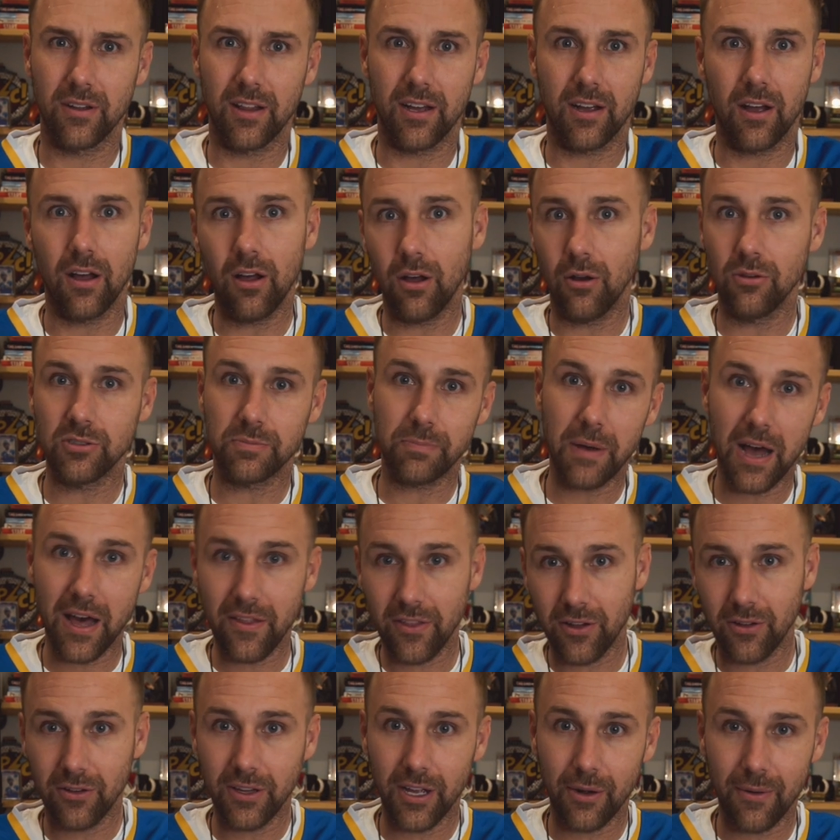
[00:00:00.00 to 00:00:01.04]
You're like, oh, is pi
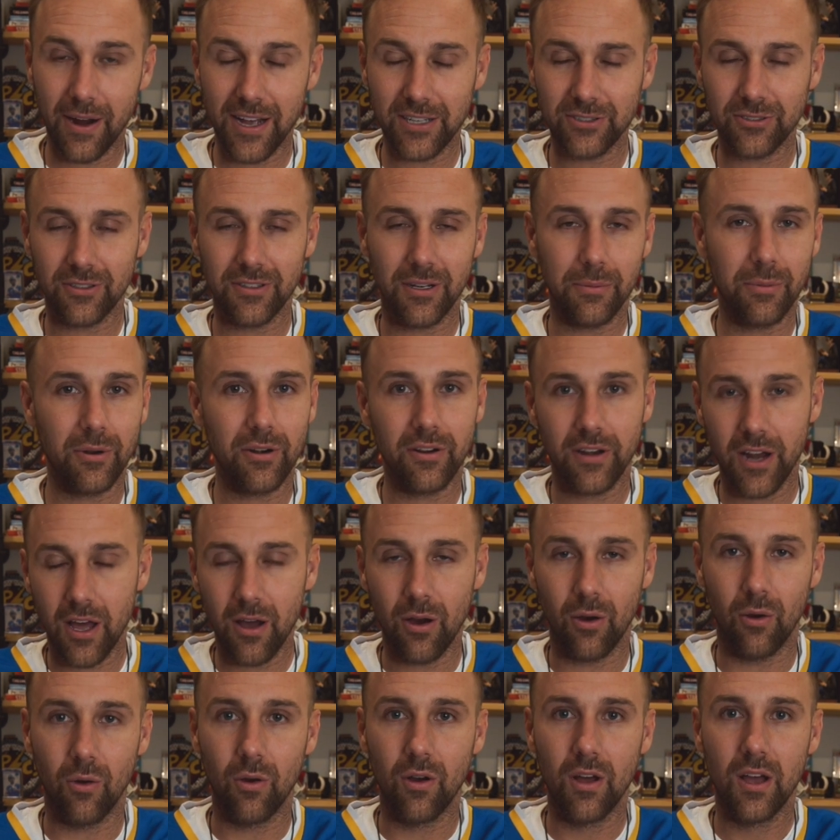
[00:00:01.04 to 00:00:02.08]
the only irrational number?
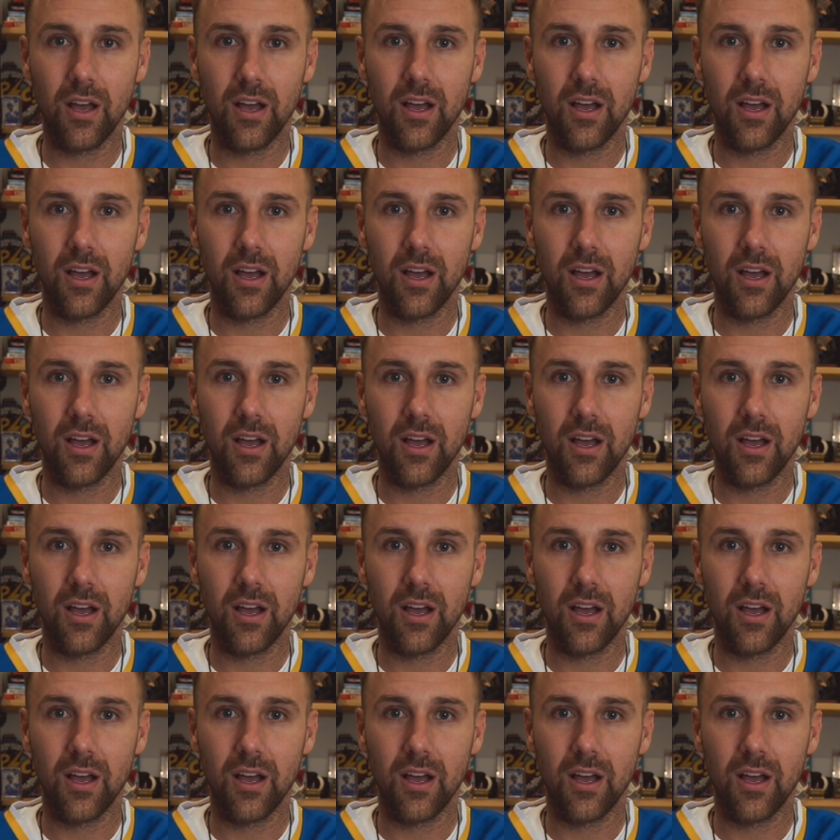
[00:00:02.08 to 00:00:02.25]
No.